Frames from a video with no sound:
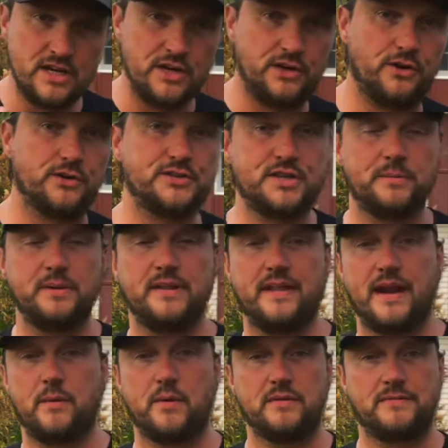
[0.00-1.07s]
you're somebody that
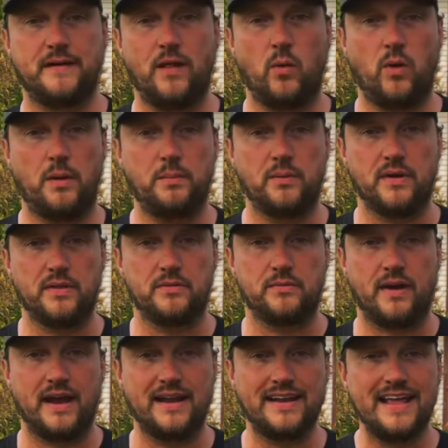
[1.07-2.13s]
I want to follow up with,
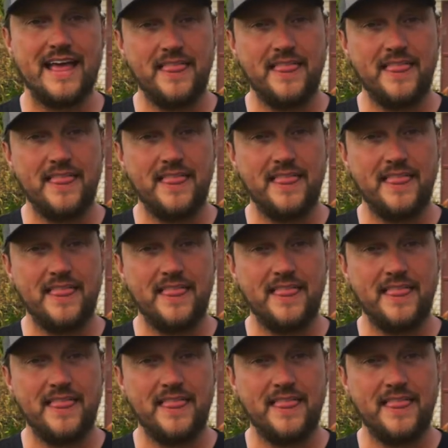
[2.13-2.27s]
right?